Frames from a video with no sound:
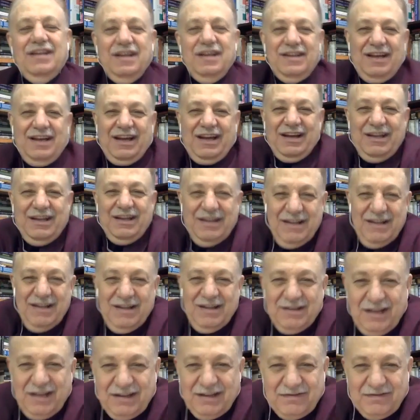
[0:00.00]
the
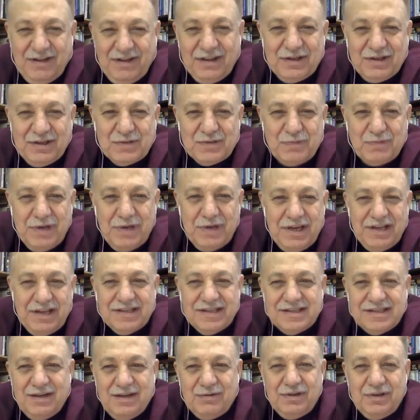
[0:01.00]
advantage being in
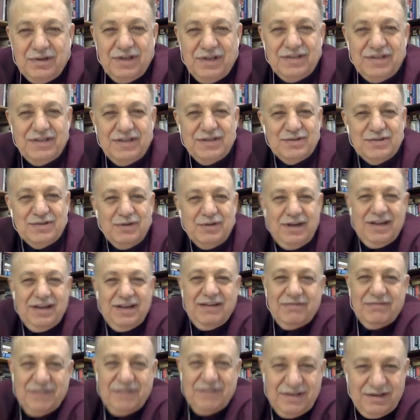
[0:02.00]
South Asia, so I
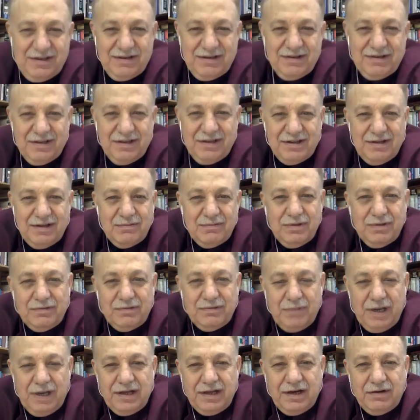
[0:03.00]
have the little bit
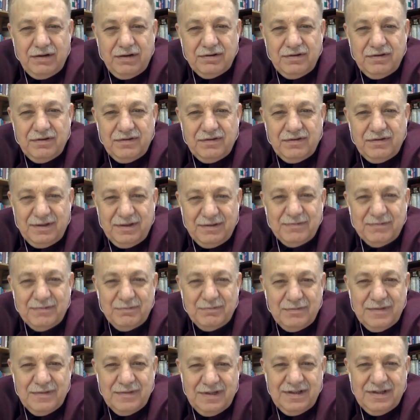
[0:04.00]
background of that.
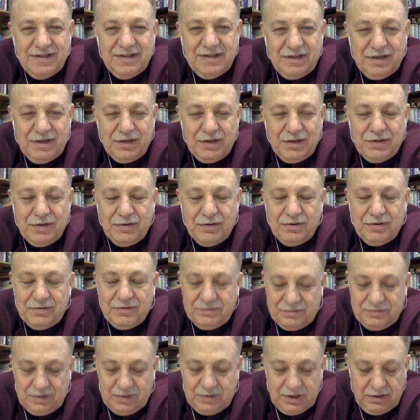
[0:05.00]
Thank you.
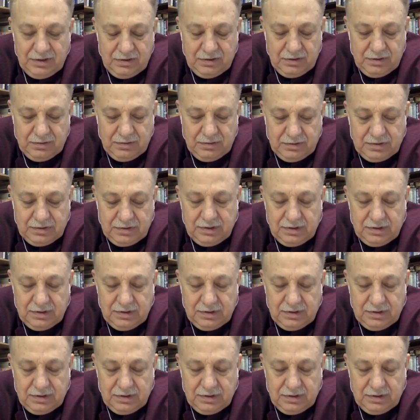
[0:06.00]
Thank you.